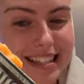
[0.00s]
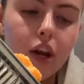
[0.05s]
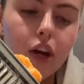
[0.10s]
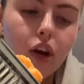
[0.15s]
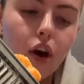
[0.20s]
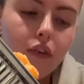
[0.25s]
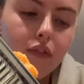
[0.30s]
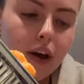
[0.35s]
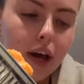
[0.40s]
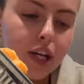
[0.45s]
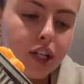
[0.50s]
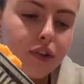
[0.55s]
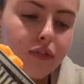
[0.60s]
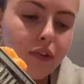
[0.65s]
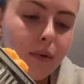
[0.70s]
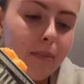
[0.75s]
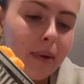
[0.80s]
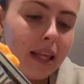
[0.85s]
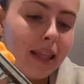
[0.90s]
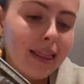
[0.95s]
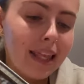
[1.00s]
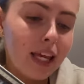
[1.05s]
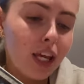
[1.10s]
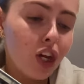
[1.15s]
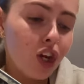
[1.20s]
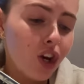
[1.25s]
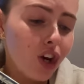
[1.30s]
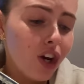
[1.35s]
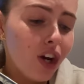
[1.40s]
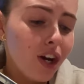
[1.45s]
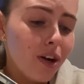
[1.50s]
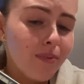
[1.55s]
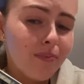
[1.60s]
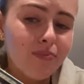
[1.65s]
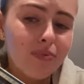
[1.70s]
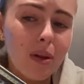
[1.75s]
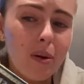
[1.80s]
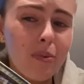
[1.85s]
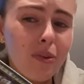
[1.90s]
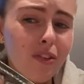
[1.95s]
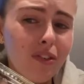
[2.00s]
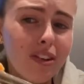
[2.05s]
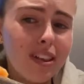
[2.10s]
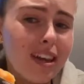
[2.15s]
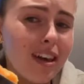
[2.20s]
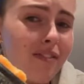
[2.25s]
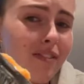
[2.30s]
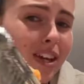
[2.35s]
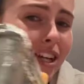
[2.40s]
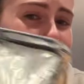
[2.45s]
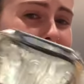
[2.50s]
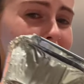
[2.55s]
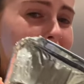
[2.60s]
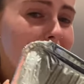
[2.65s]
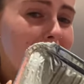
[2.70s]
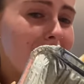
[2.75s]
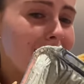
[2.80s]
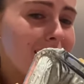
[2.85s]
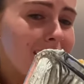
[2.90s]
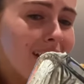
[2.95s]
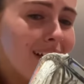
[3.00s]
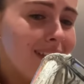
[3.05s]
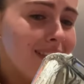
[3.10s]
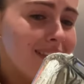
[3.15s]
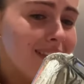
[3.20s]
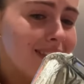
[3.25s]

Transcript: No veg for me, thank you. I'm not really a veggie kind of guy.